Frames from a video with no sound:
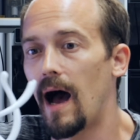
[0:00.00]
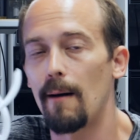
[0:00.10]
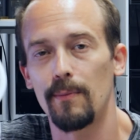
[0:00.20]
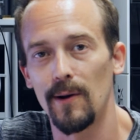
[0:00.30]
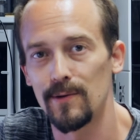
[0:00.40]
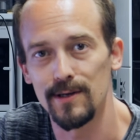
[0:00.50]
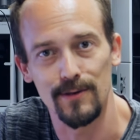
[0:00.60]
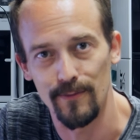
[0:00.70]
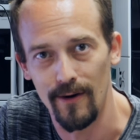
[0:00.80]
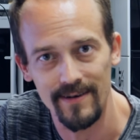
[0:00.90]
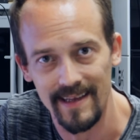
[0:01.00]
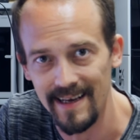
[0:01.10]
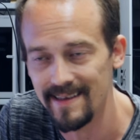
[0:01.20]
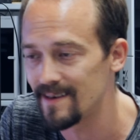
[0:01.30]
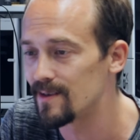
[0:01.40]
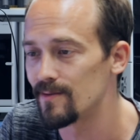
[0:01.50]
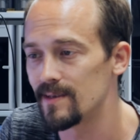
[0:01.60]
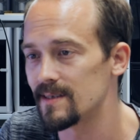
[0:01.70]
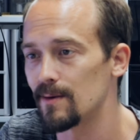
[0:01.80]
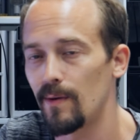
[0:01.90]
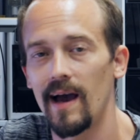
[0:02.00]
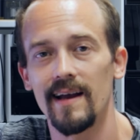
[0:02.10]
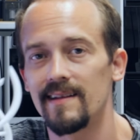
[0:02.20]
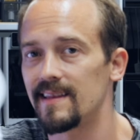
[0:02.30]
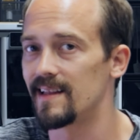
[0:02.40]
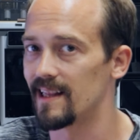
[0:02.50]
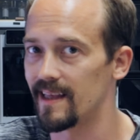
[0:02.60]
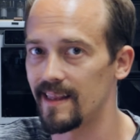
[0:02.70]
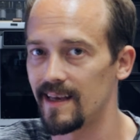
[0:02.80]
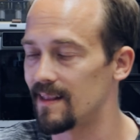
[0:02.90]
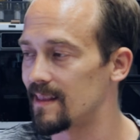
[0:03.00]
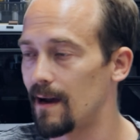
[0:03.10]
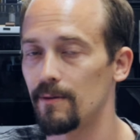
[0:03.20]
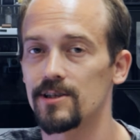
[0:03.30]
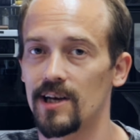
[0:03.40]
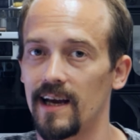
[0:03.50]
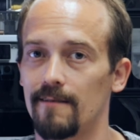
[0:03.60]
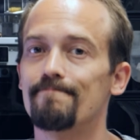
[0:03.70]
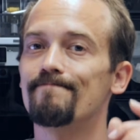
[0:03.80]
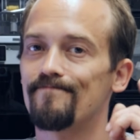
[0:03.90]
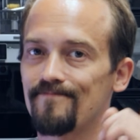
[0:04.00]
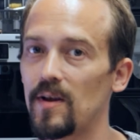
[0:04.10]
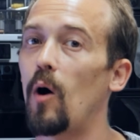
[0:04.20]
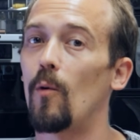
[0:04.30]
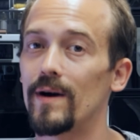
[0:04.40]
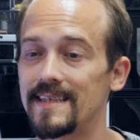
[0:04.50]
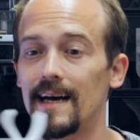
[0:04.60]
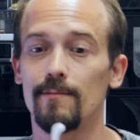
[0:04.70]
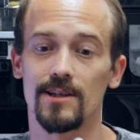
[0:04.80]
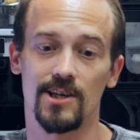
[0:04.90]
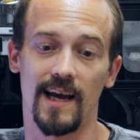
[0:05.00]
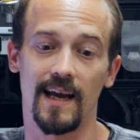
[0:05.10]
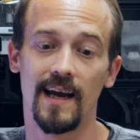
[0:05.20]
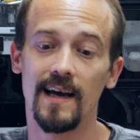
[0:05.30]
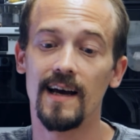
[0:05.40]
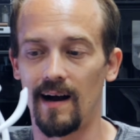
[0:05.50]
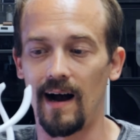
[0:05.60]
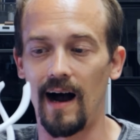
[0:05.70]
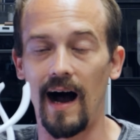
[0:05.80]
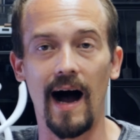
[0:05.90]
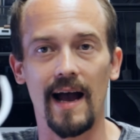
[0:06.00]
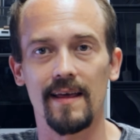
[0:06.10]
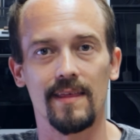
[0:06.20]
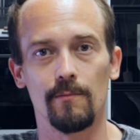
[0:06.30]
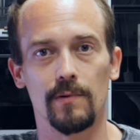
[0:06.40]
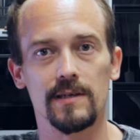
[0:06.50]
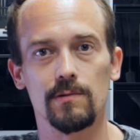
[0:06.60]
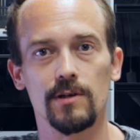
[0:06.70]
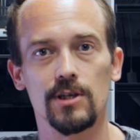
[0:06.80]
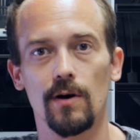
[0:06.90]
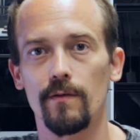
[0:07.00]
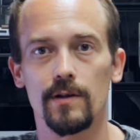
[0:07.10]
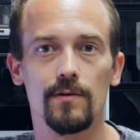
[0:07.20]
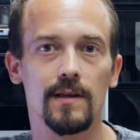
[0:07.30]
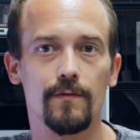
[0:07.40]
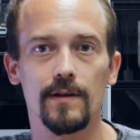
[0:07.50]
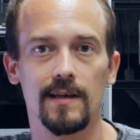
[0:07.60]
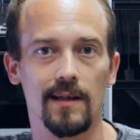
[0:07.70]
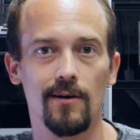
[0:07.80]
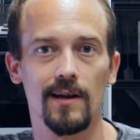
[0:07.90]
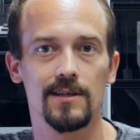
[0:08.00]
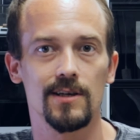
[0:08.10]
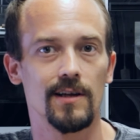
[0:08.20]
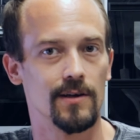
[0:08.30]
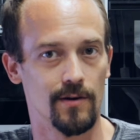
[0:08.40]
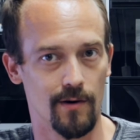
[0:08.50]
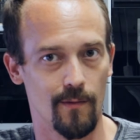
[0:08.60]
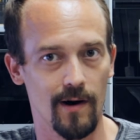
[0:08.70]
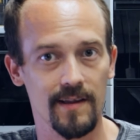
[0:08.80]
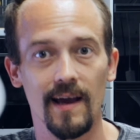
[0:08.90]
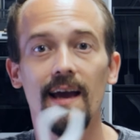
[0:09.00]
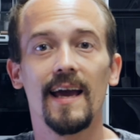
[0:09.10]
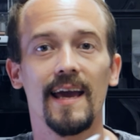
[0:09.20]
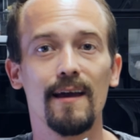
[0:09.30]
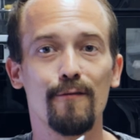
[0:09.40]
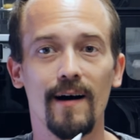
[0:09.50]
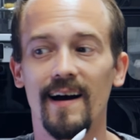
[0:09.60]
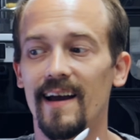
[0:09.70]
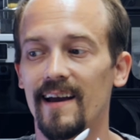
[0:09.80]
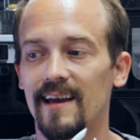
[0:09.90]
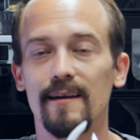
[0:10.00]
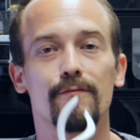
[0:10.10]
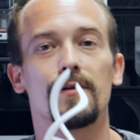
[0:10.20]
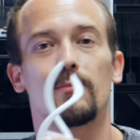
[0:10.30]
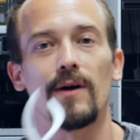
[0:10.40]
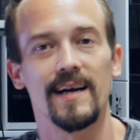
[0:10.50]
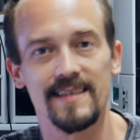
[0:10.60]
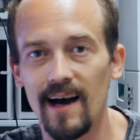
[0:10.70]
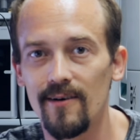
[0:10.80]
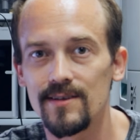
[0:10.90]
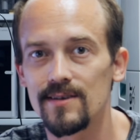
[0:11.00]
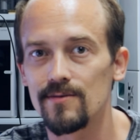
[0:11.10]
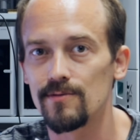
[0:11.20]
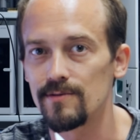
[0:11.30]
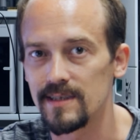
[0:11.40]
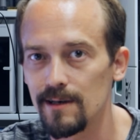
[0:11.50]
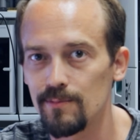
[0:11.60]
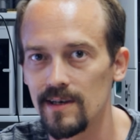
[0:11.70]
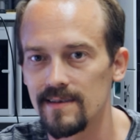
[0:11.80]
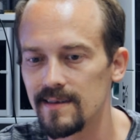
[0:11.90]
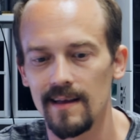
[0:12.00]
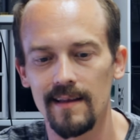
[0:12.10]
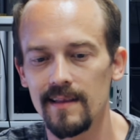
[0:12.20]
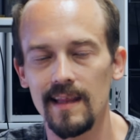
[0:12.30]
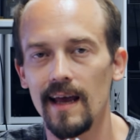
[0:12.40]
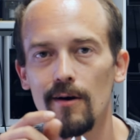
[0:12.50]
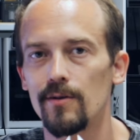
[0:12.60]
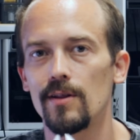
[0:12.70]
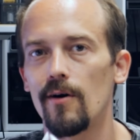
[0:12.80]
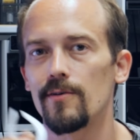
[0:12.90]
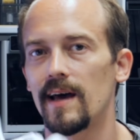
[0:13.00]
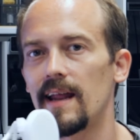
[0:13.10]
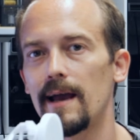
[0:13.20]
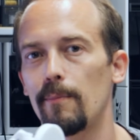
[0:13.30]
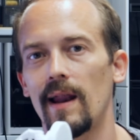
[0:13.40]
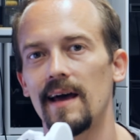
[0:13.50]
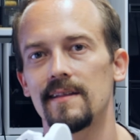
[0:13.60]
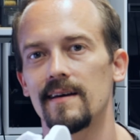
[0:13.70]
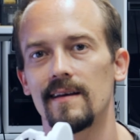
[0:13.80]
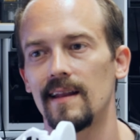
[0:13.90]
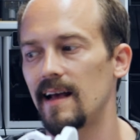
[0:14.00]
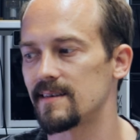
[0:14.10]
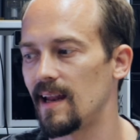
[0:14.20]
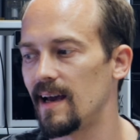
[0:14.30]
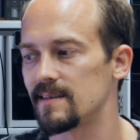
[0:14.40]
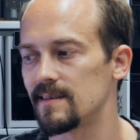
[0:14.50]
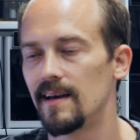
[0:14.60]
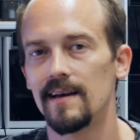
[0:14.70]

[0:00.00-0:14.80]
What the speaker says: uploaded the wrong data to the supplier and didn't double check. Always double check. I simply switched over to a different technology, and you know what? If I give the prize out to the recipients, they don't know that I planned it in SLS.